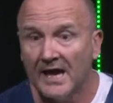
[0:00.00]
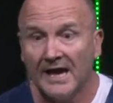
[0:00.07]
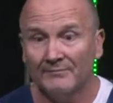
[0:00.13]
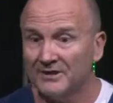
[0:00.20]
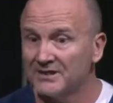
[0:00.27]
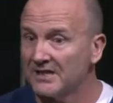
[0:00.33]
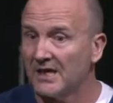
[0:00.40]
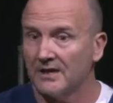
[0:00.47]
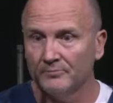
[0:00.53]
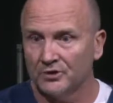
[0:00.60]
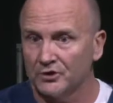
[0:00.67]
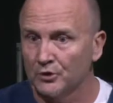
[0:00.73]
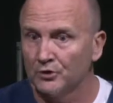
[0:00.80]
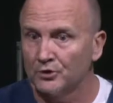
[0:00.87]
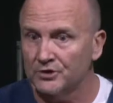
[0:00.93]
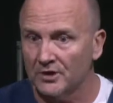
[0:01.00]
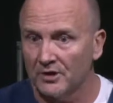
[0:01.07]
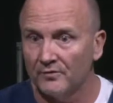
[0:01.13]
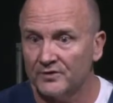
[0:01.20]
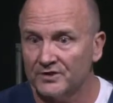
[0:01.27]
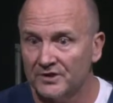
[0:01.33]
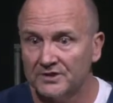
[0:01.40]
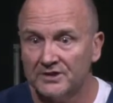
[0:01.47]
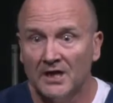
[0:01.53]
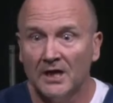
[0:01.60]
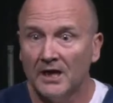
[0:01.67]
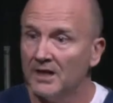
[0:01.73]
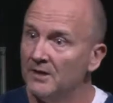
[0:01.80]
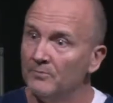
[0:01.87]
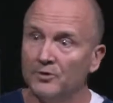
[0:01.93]
And we started with two services,
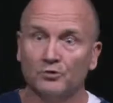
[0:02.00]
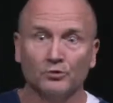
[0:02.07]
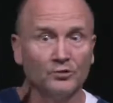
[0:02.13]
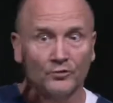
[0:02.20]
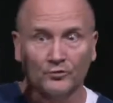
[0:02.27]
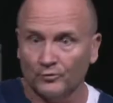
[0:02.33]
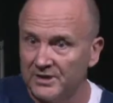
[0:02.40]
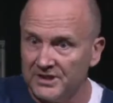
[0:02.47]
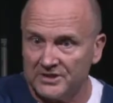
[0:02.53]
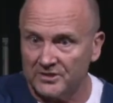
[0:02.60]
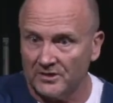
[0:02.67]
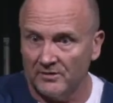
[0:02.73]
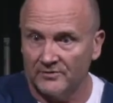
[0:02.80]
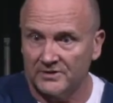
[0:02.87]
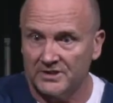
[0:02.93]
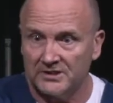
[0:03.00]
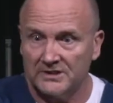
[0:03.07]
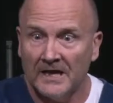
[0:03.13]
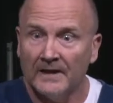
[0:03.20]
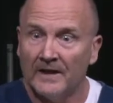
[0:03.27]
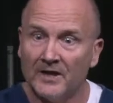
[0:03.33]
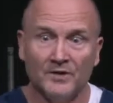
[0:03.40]
and then we grew to three services,